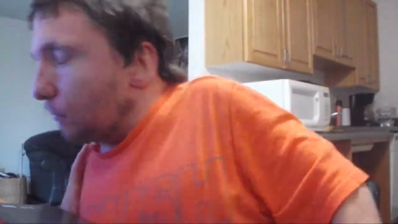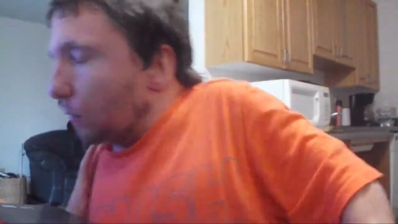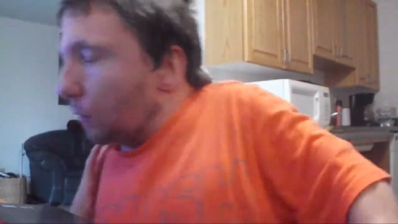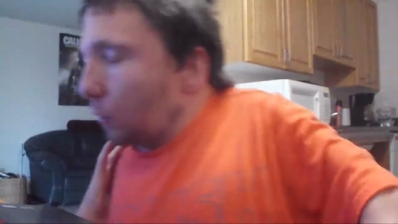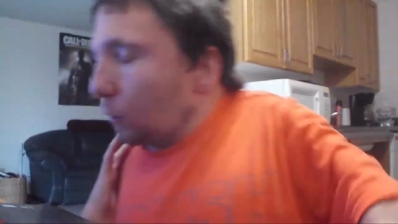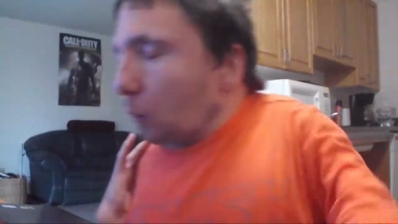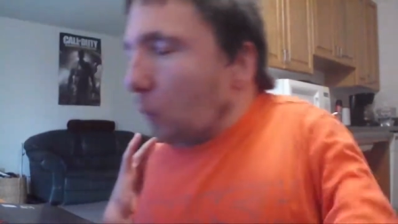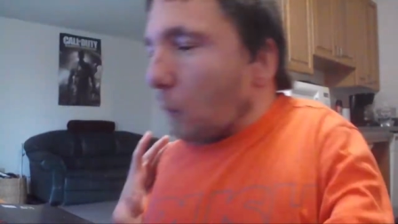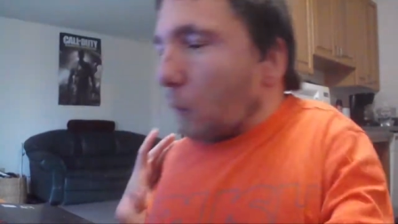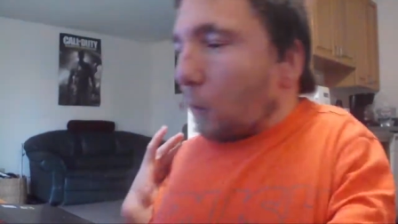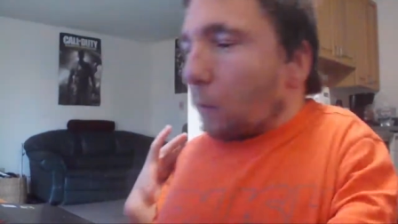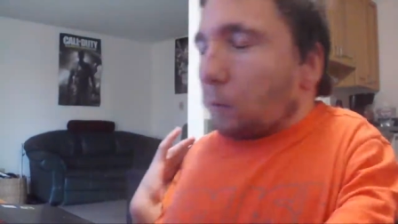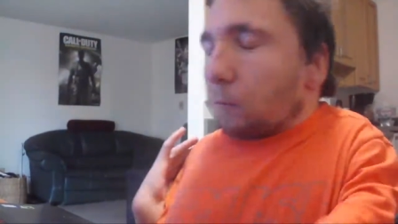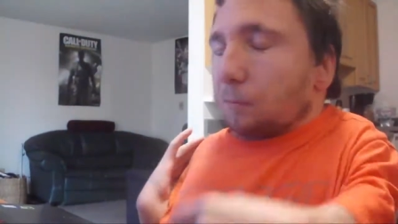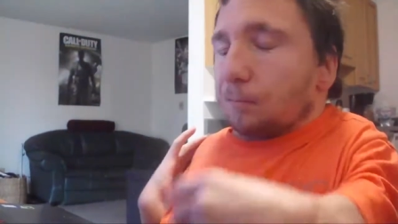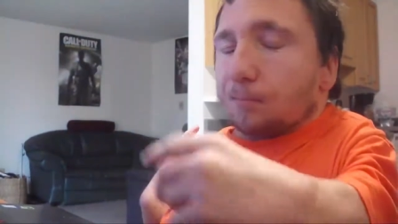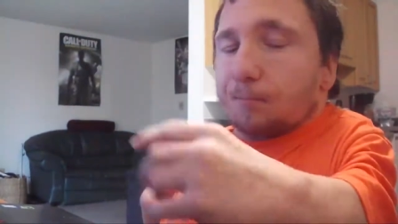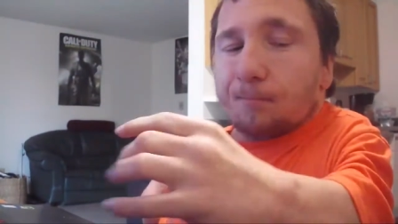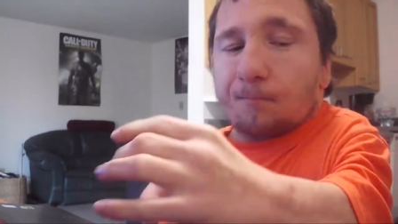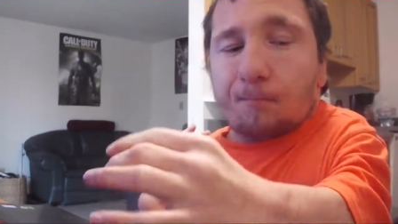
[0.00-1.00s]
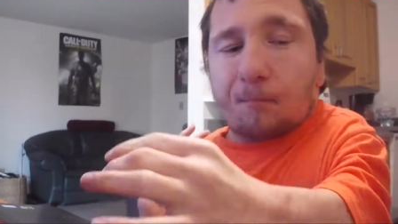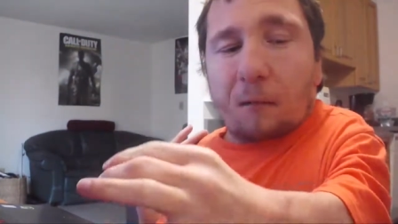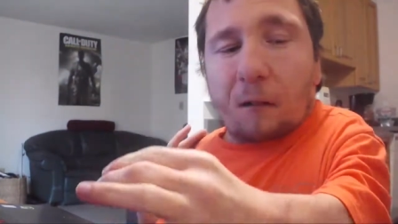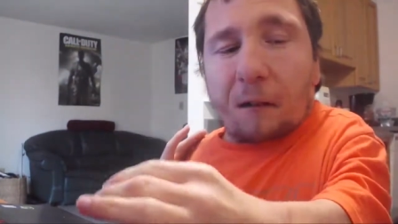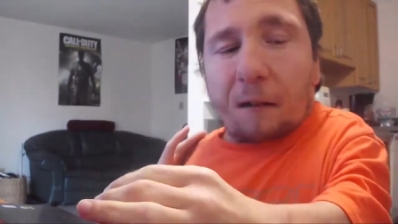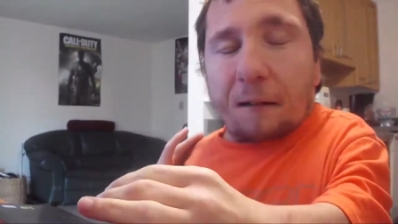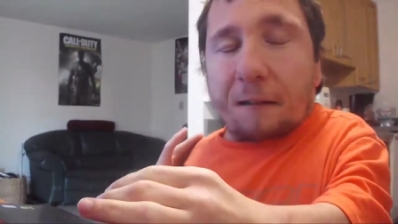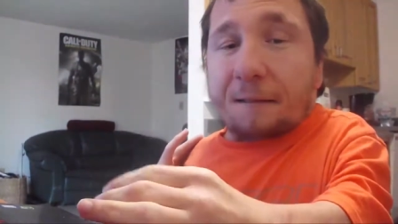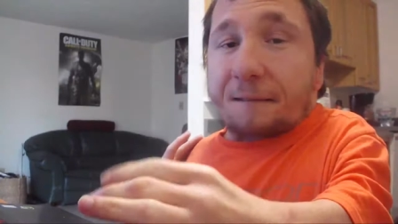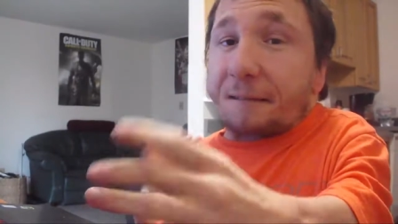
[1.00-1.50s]
Well,
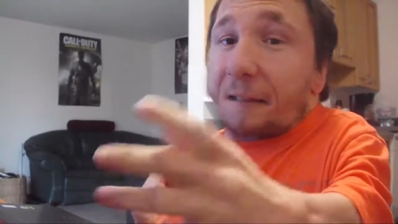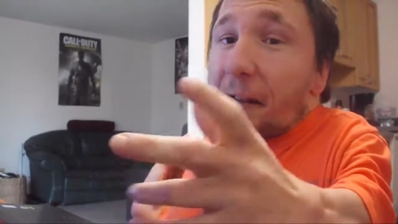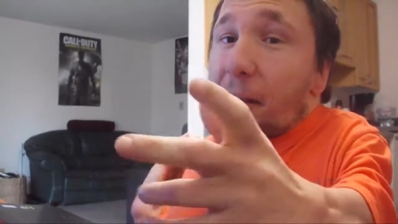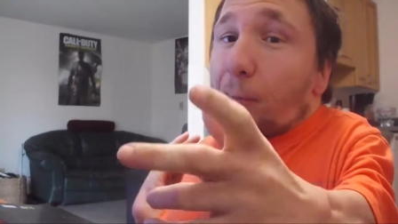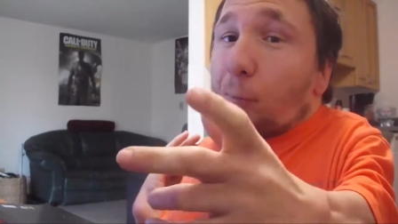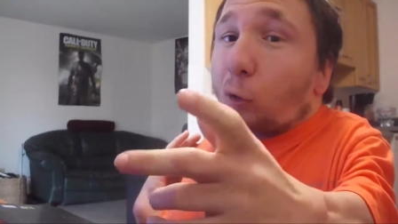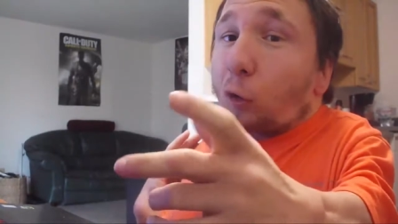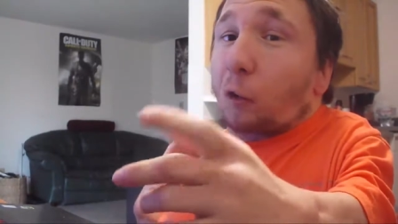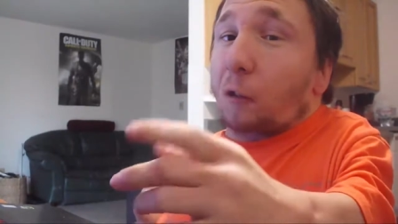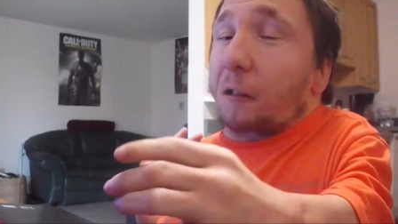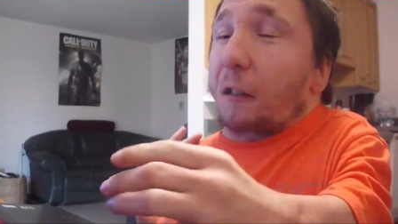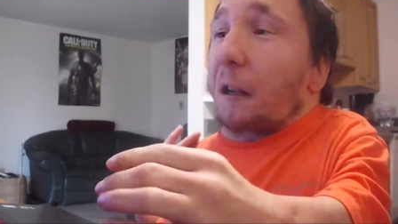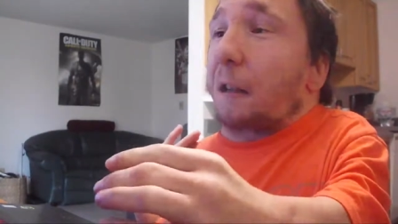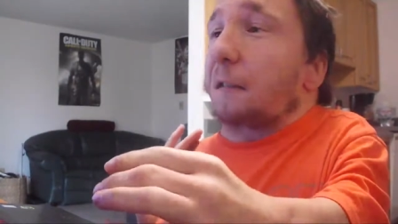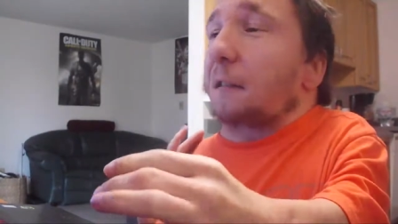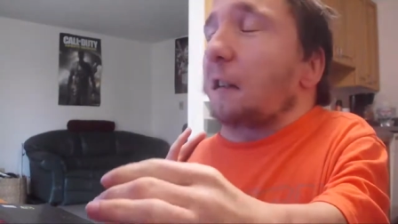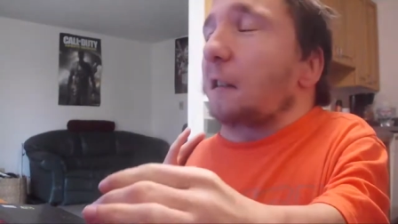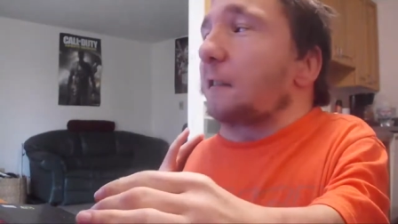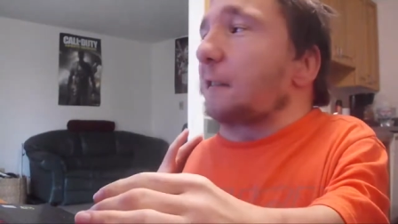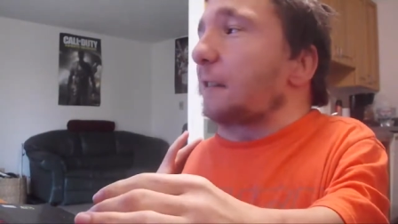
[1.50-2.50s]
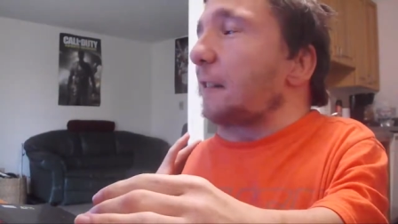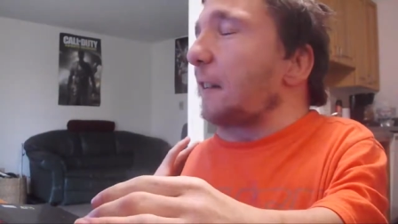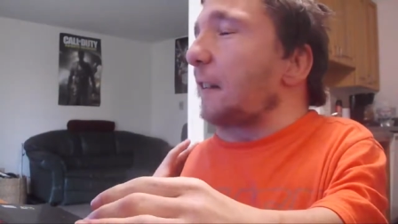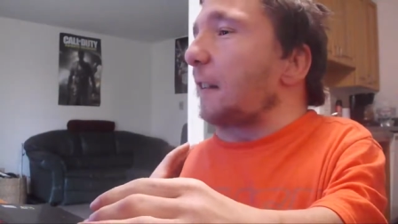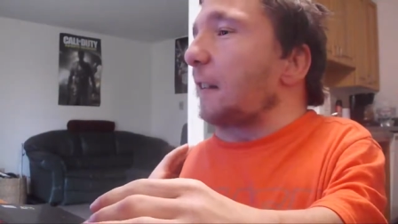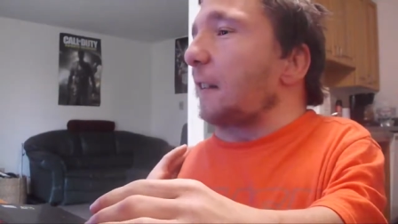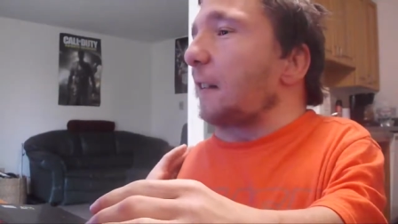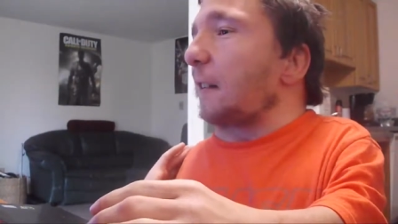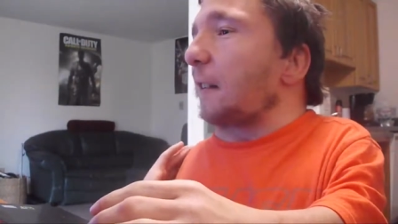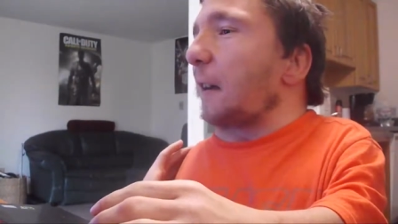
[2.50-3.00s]
Sam just got done
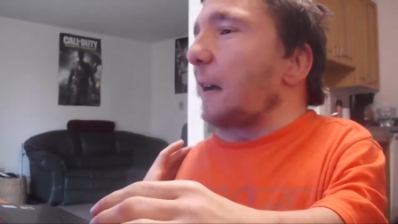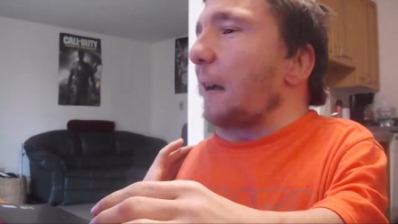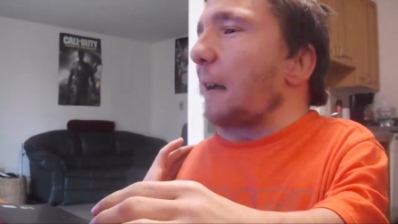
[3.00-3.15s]
cleaning.